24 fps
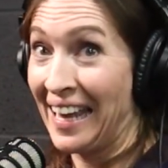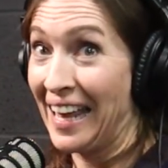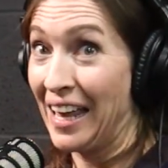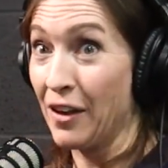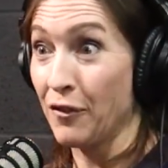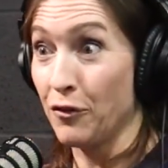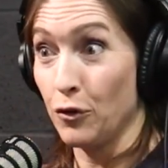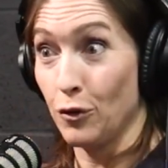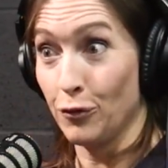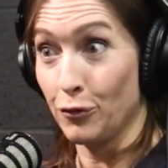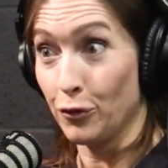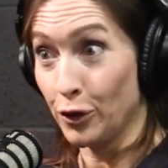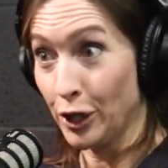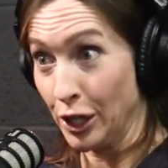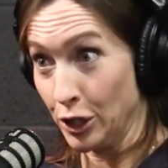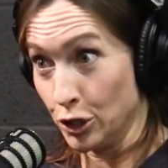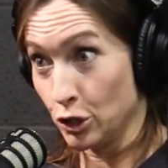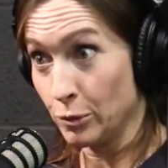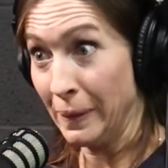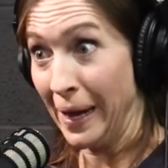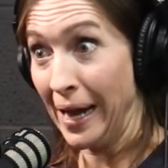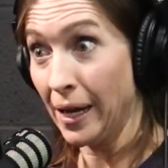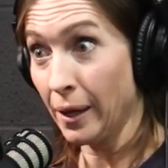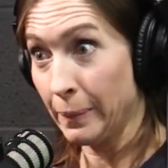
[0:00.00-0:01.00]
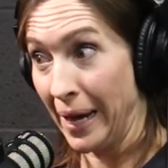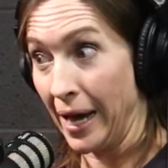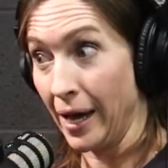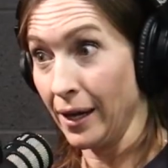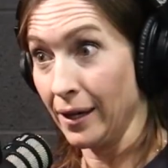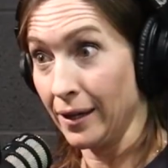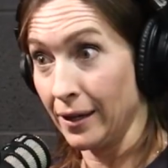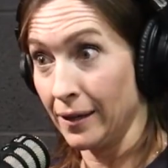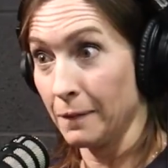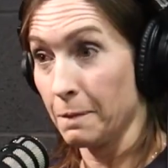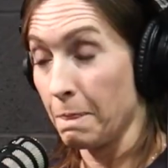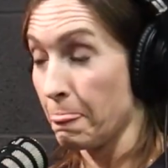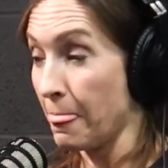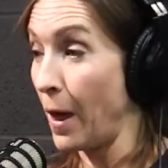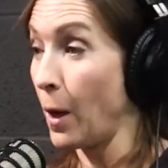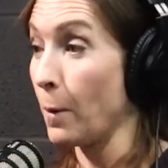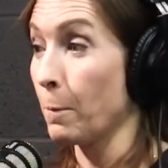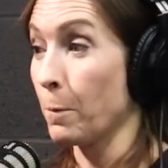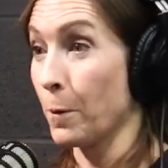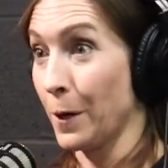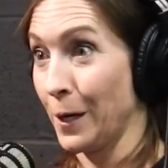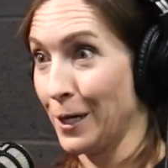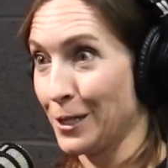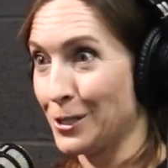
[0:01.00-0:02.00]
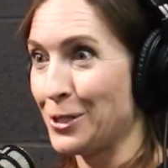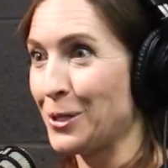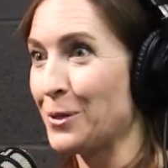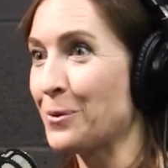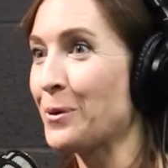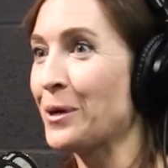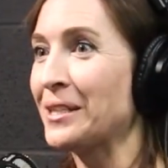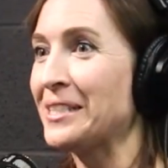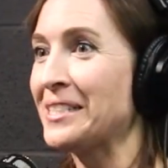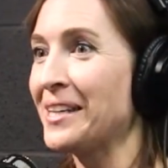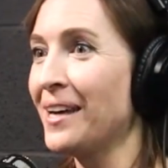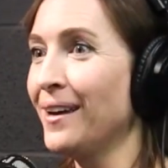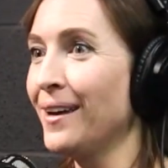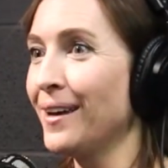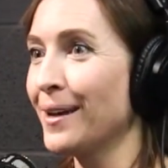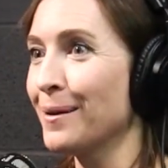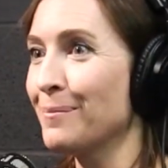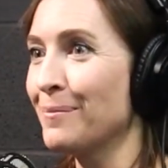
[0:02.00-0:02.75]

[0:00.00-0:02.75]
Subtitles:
if you forget your backpack, I'll bring it to you one time.